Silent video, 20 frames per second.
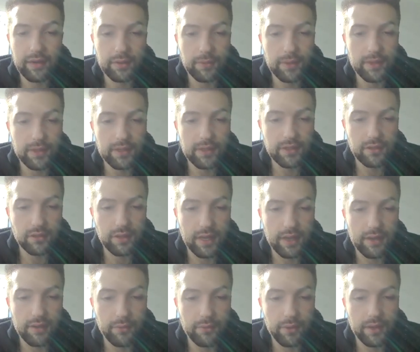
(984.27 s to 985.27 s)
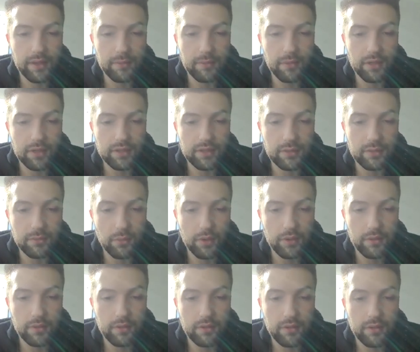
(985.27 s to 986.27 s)
Do we still have Riley Moss on the
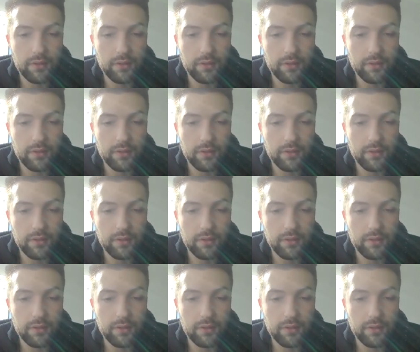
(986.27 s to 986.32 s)
board?